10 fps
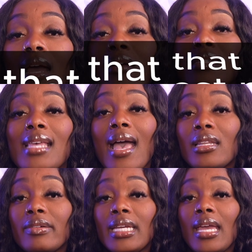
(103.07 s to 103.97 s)
our
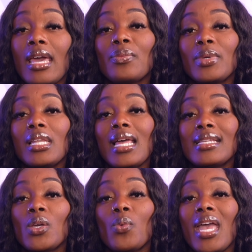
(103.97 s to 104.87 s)
salary and
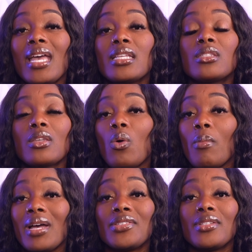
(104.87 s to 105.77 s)
realizing we had so
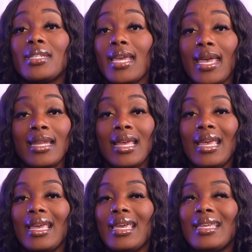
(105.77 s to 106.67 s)
much debt.
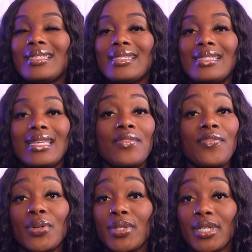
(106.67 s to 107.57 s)
It just didn't
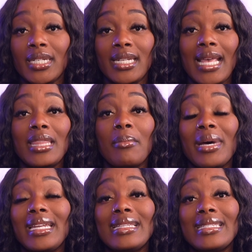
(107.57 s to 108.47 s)
feel good, and the
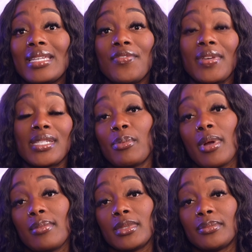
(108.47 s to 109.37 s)
money didn't fix the
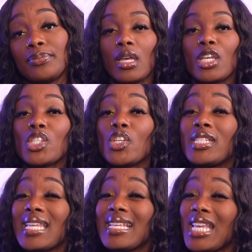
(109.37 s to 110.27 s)
problem." So
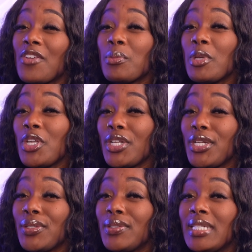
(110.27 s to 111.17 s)
does that sound familiar to
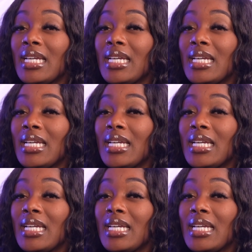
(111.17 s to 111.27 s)
you?